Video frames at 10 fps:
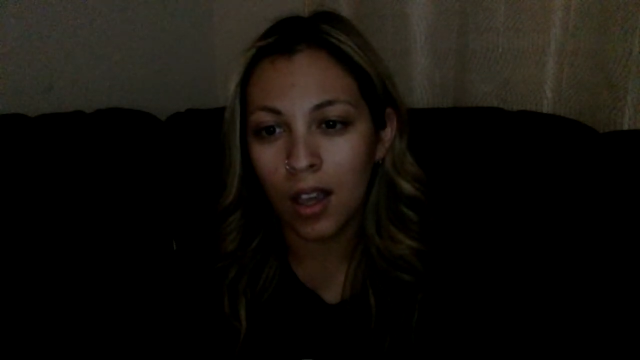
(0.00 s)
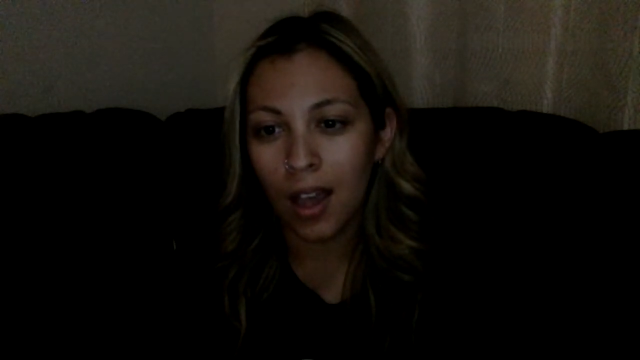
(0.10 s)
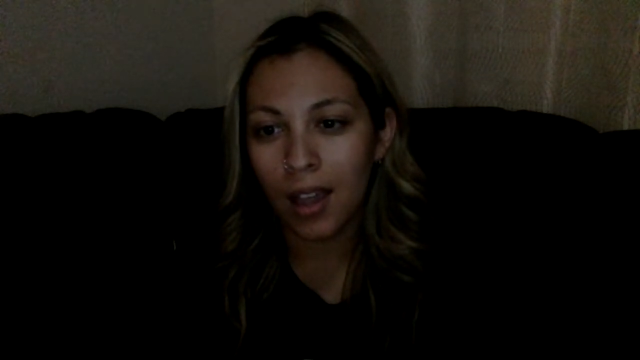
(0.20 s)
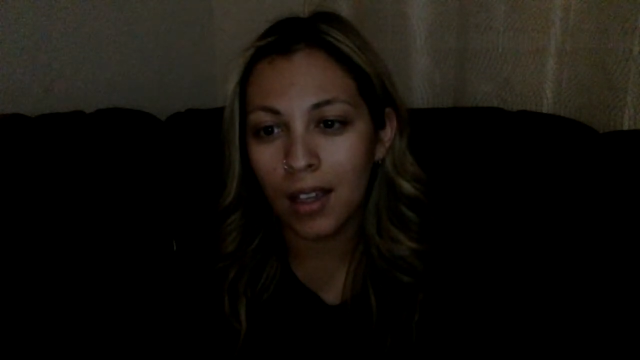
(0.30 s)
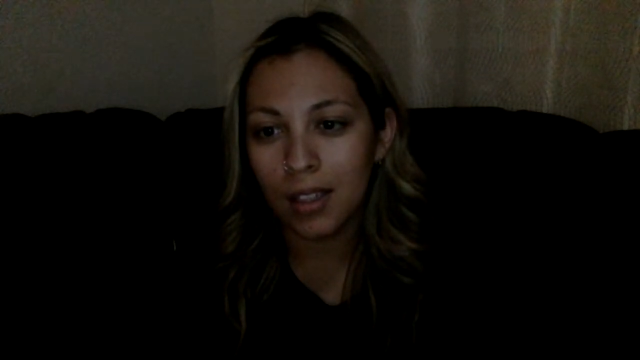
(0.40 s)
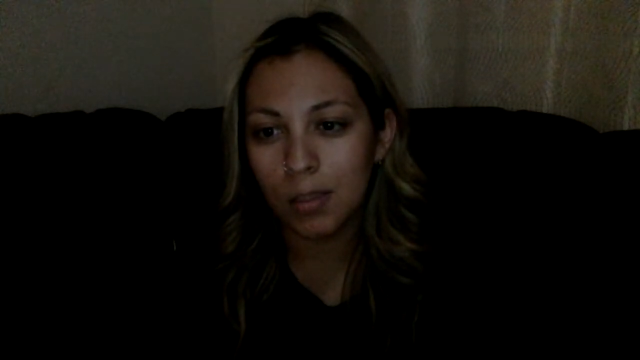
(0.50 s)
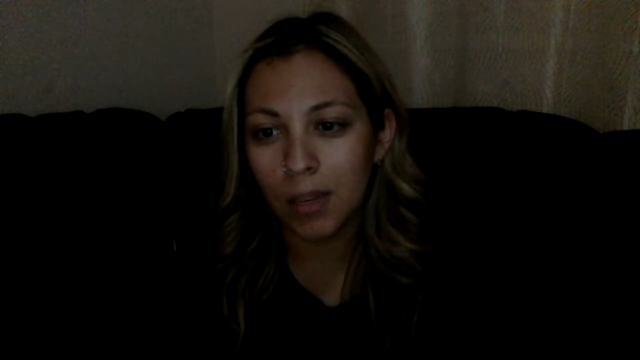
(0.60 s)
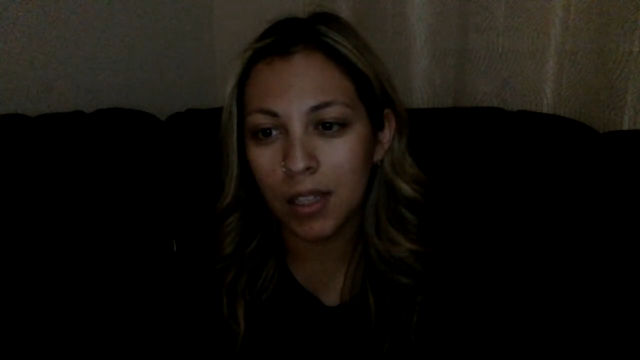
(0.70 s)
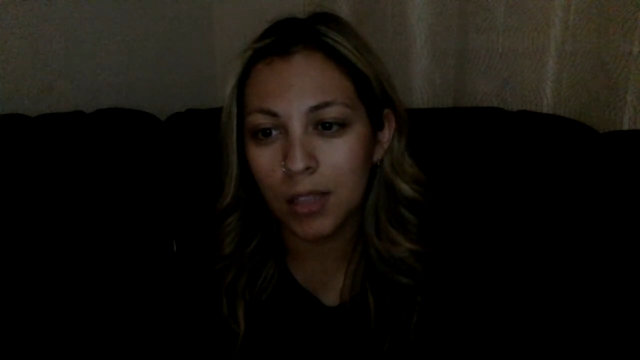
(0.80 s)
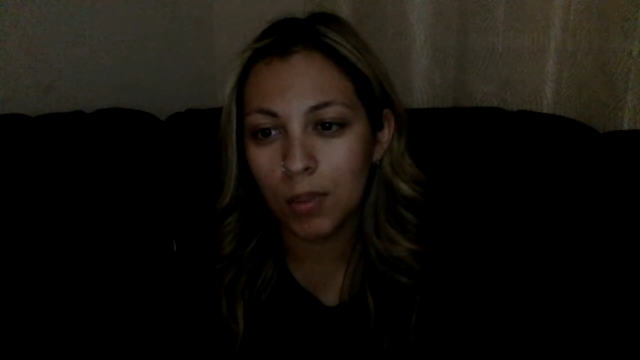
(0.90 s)
Hi, it's
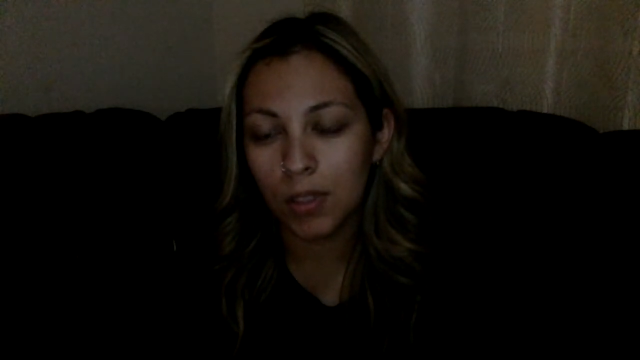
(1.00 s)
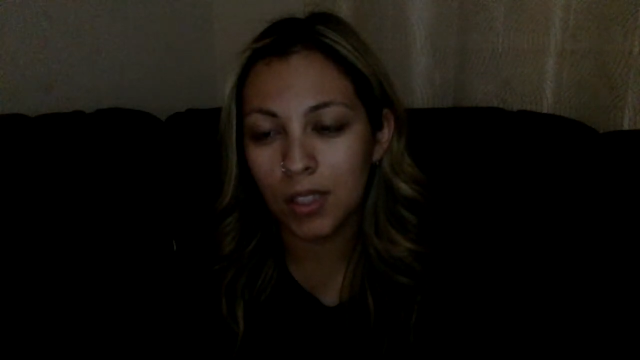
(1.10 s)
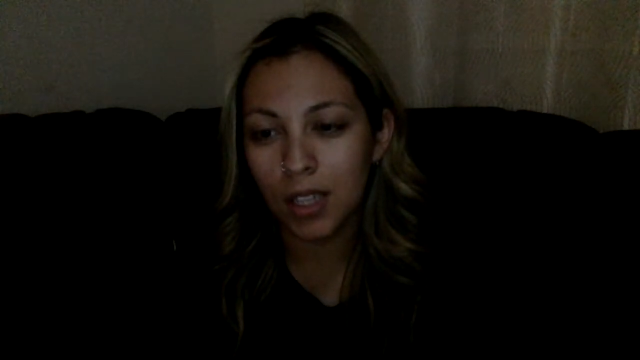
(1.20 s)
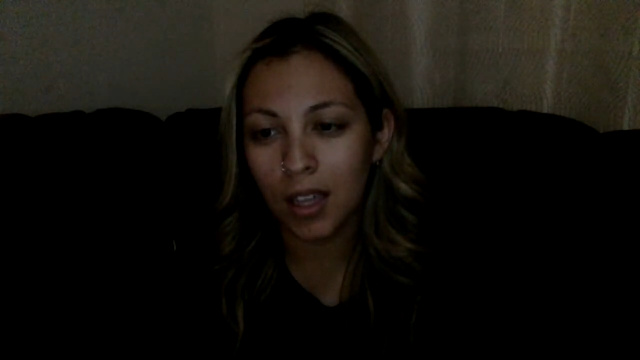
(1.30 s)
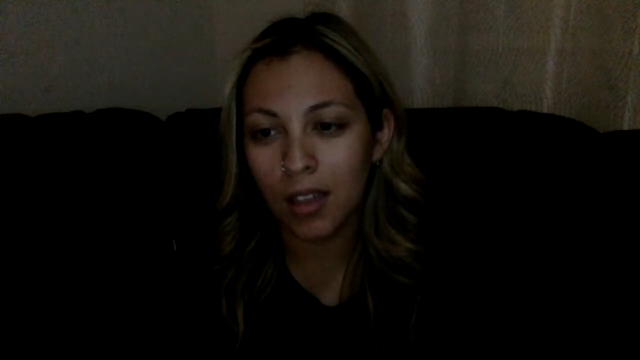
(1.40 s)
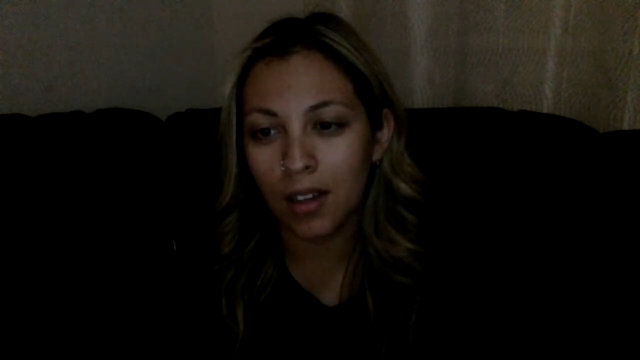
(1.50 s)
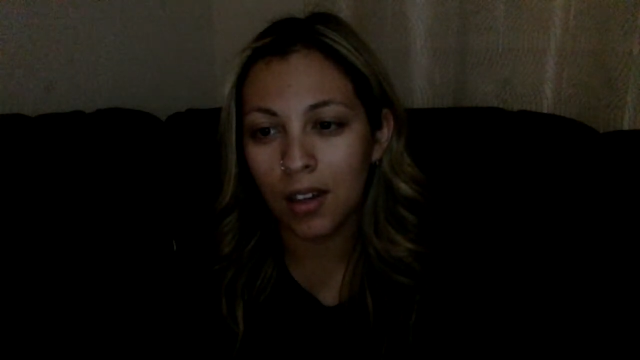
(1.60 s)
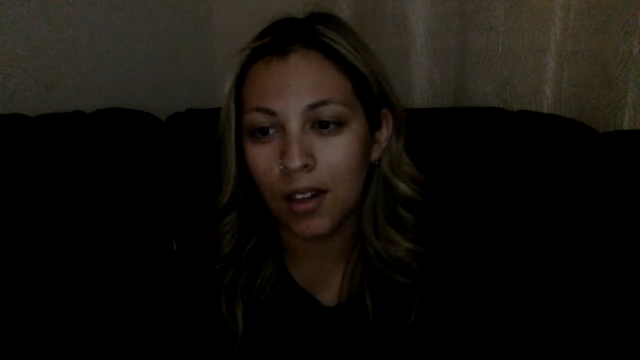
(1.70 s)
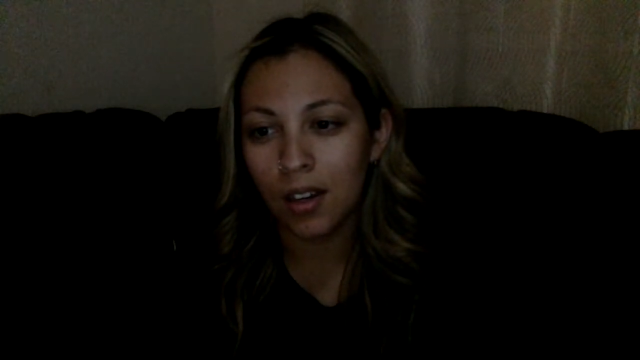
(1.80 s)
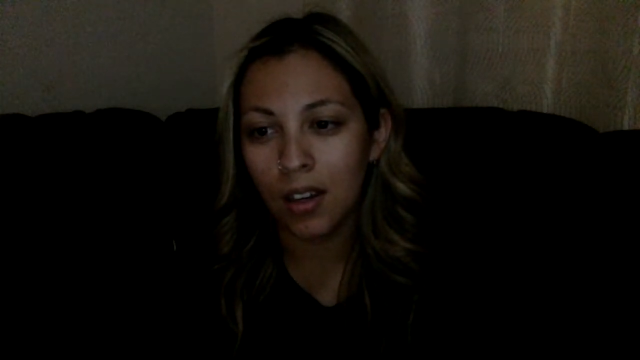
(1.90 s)
Play Sport
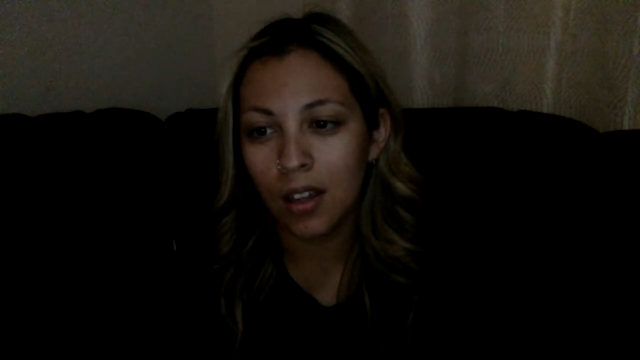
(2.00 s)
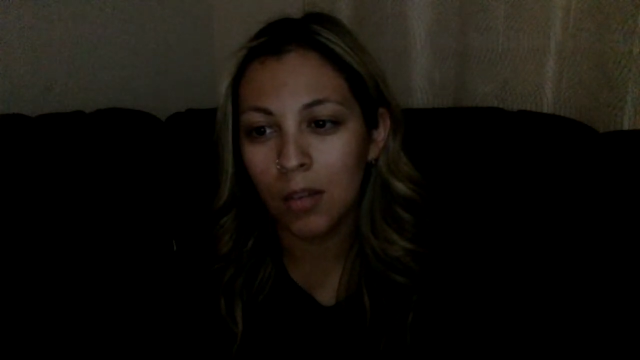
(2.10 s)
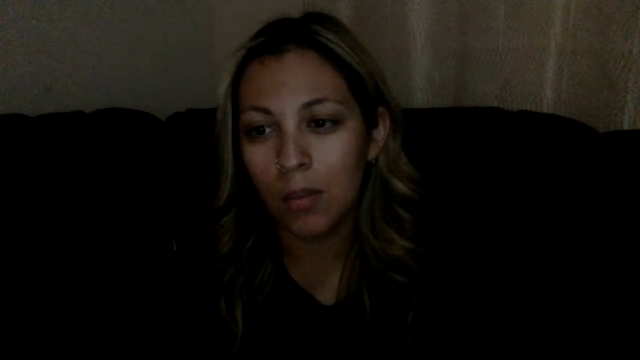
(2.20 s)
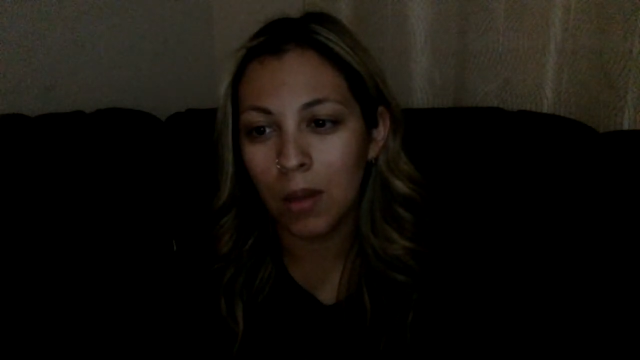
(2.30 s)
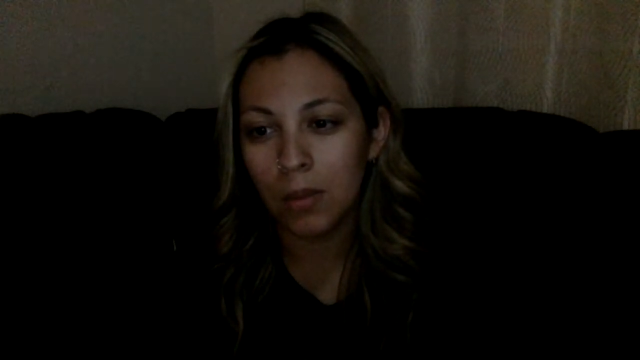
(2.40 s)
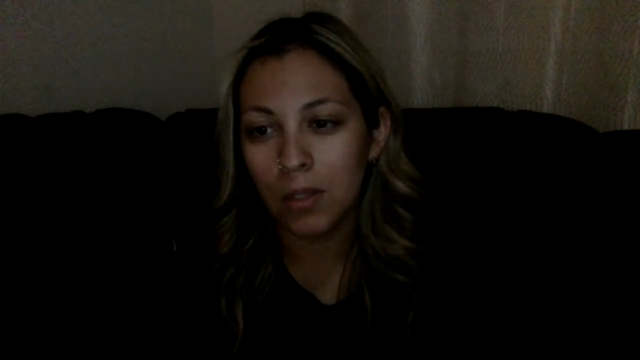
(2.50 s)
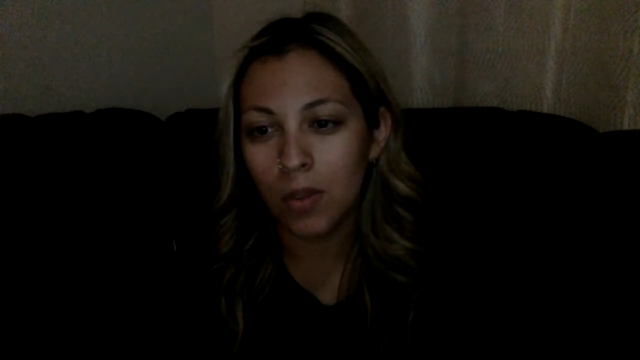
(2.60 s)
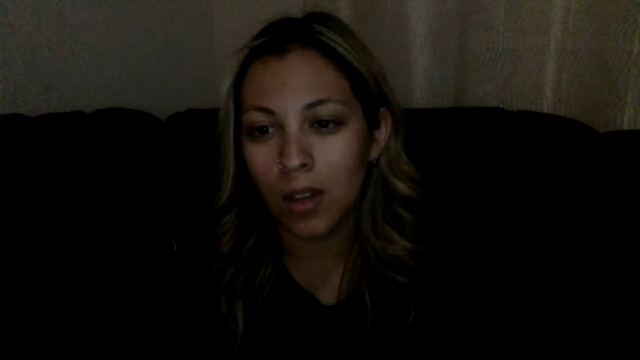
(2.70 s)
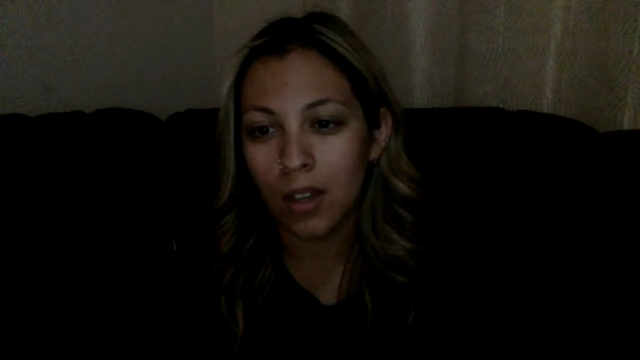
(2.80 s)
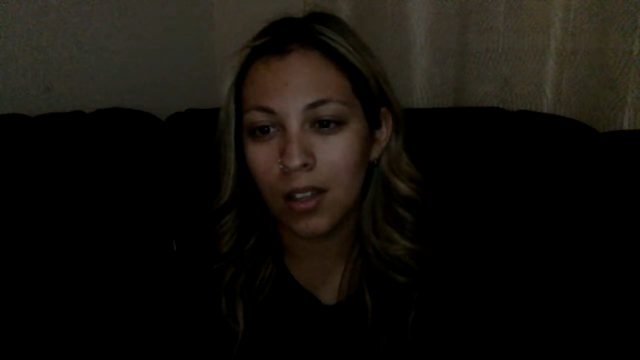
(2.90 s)
Together. Mom
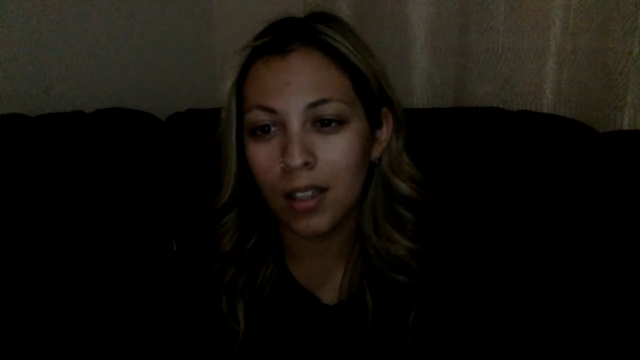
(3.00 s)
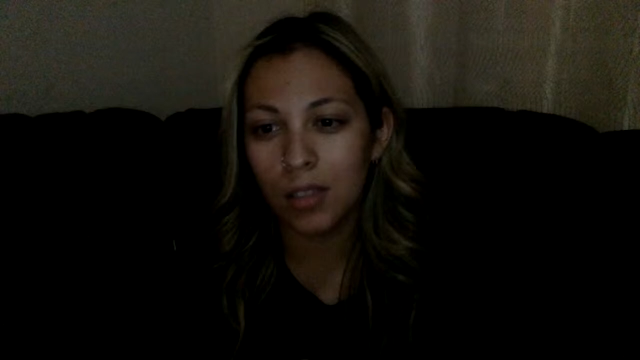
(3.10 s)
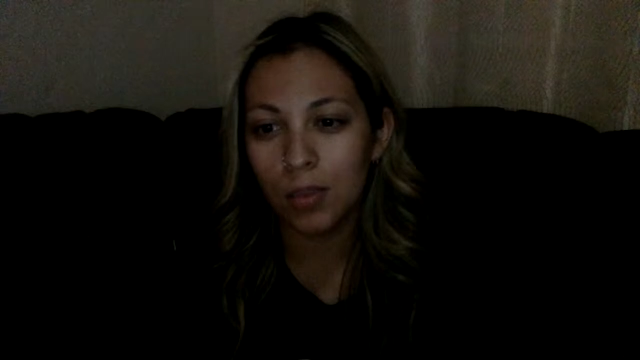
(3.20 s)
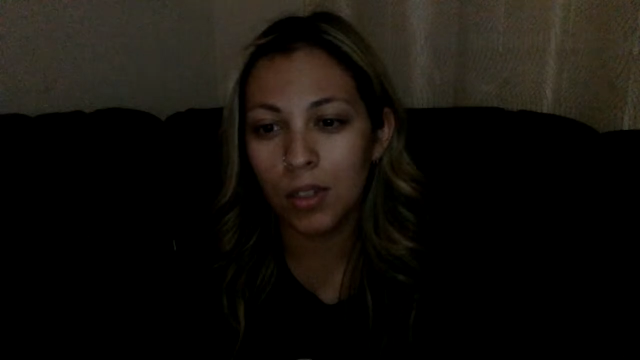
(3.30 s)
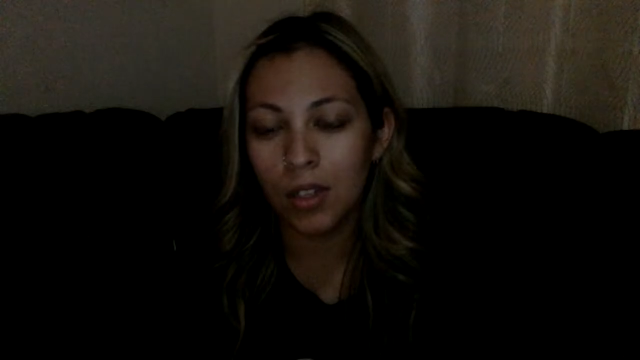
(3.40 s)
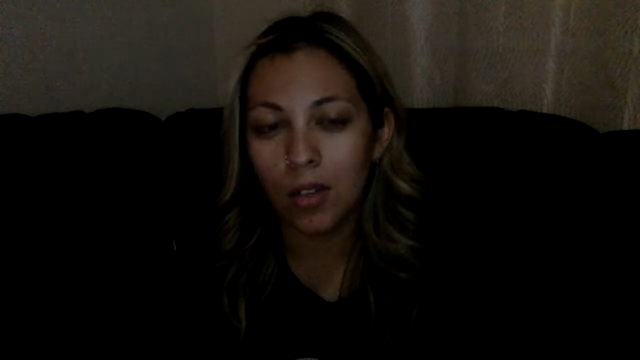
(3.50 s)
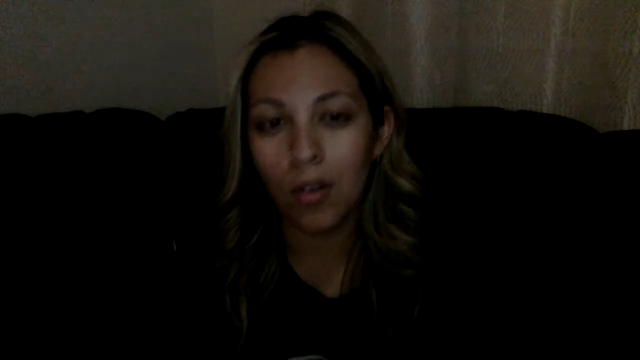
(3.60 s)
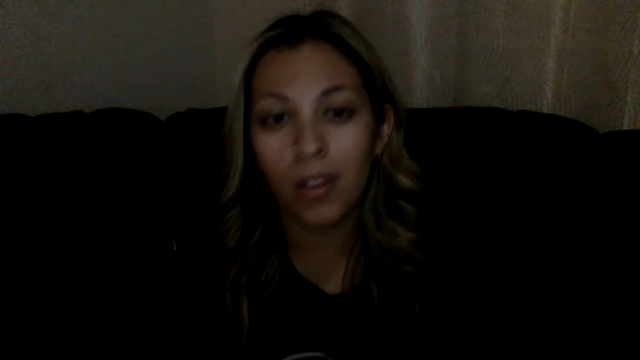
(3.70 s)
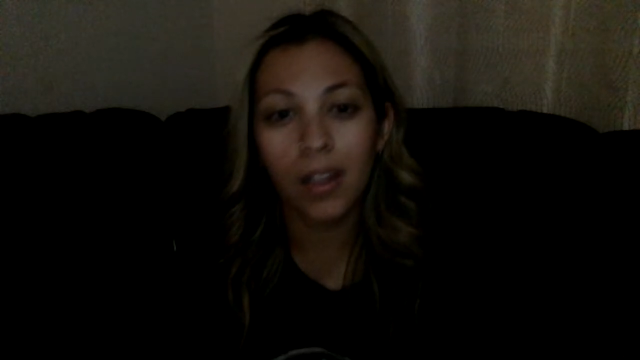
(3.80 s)
Squad, that's pretty cool.